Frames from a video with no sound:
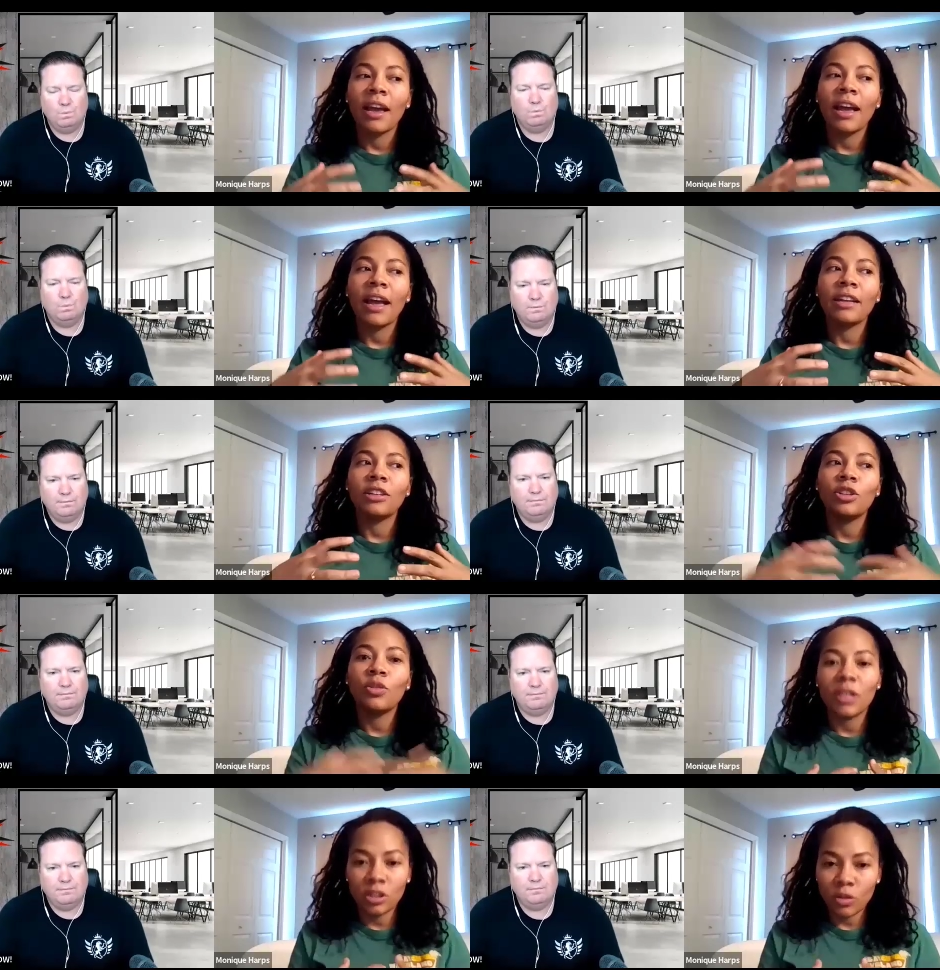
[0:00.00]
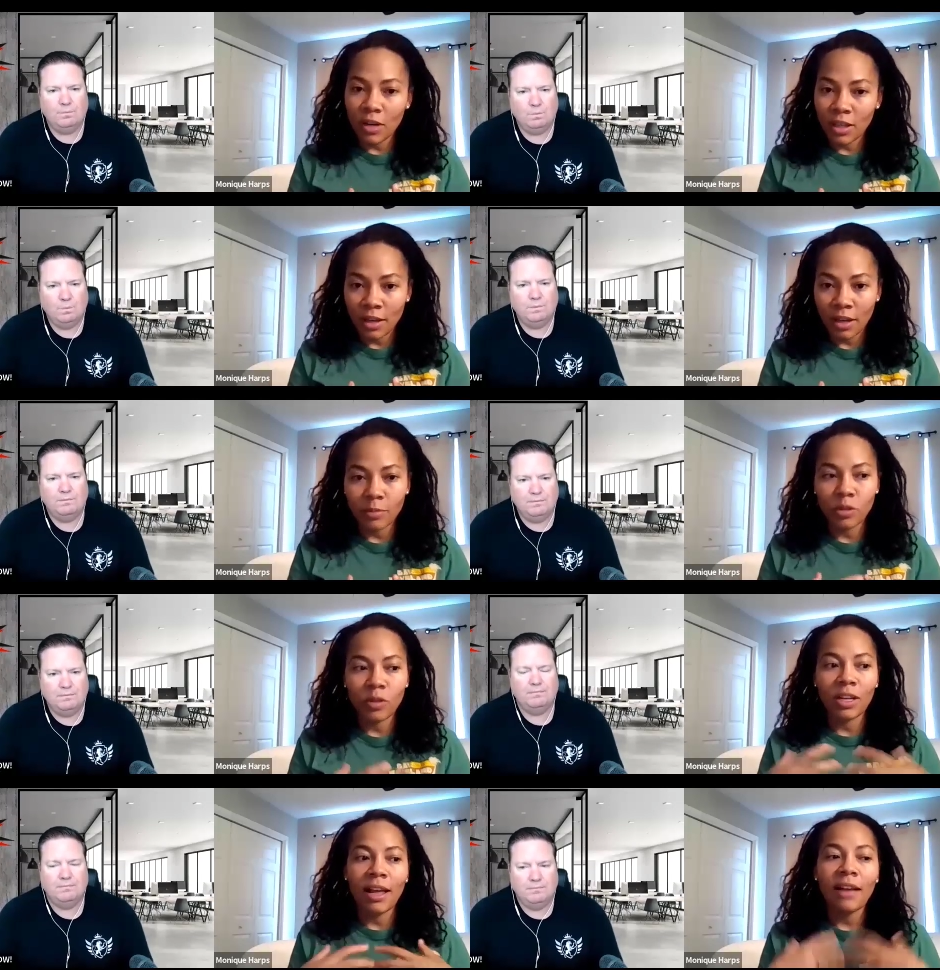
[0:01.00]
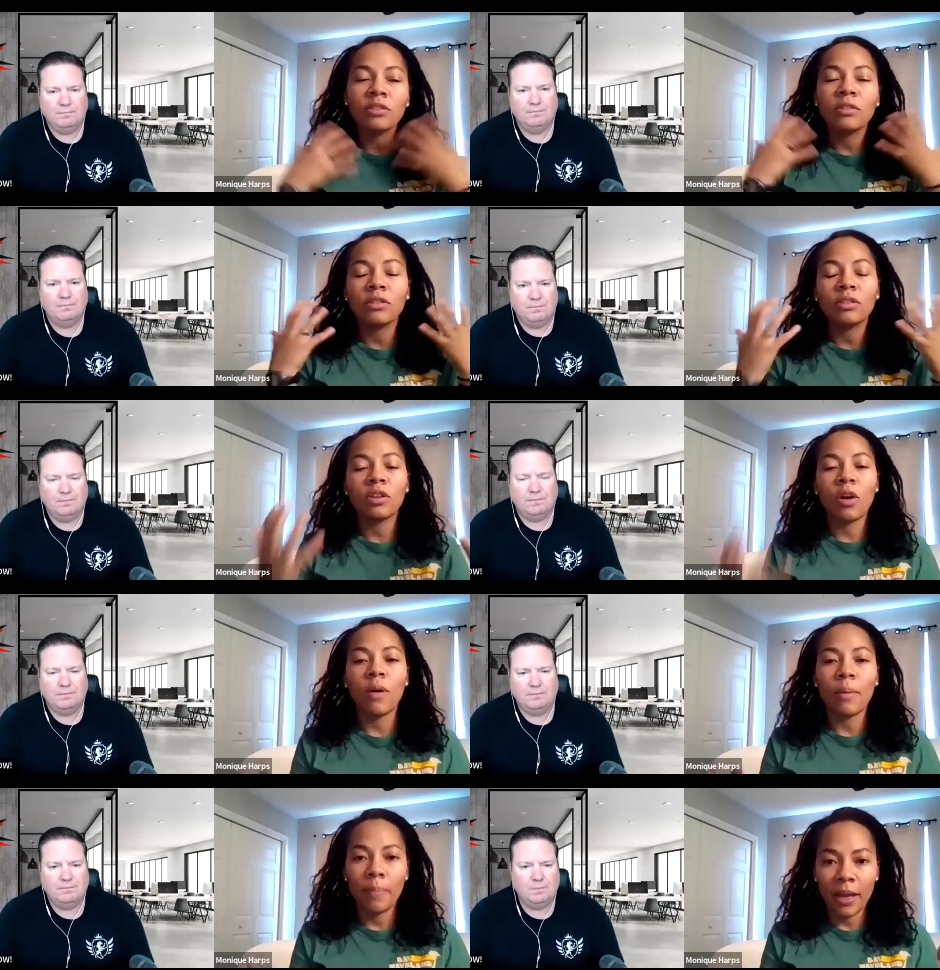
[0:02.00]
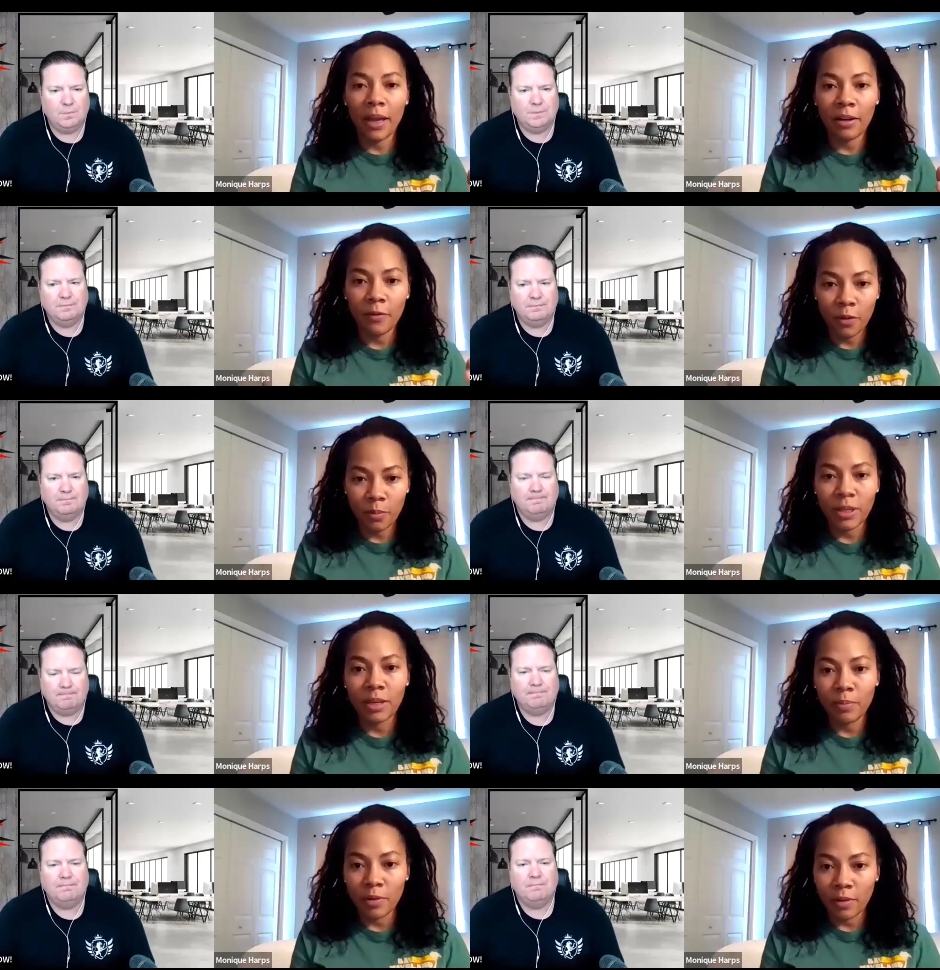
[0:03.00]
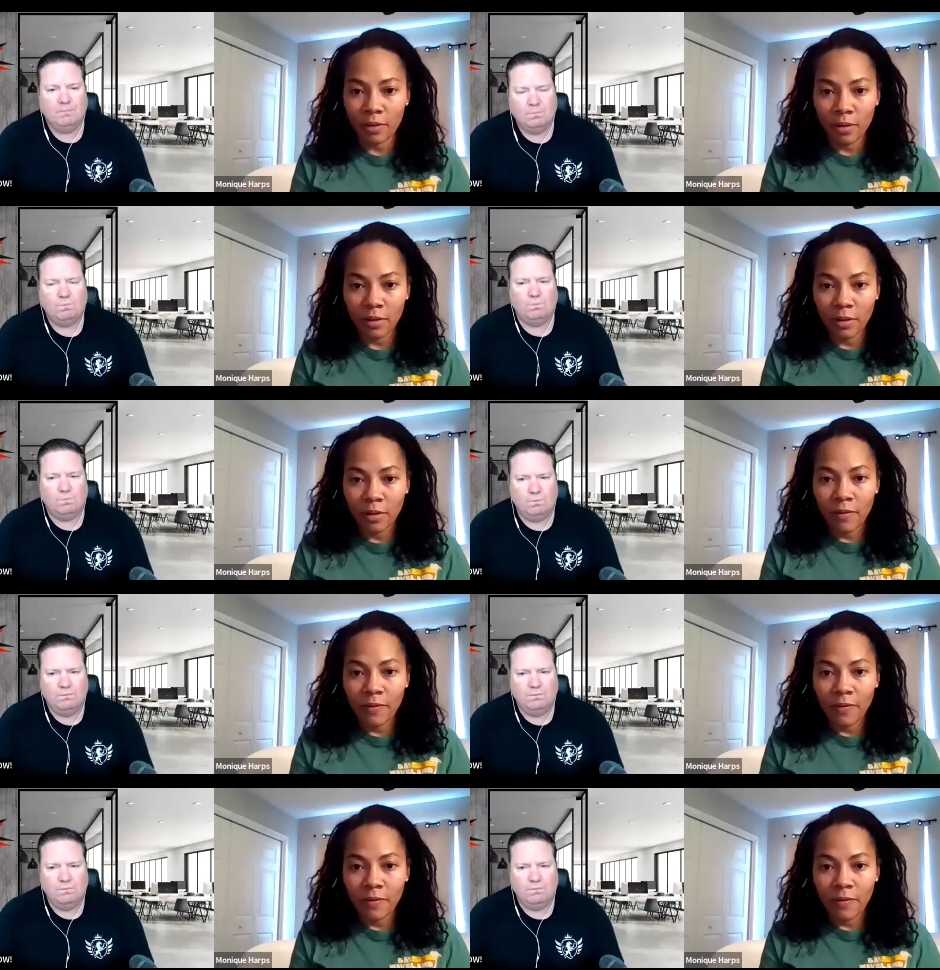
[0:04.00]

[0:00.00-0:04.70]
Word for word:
Speaker 1: and you enjoy them. So it allows you to show up better for people. Mm.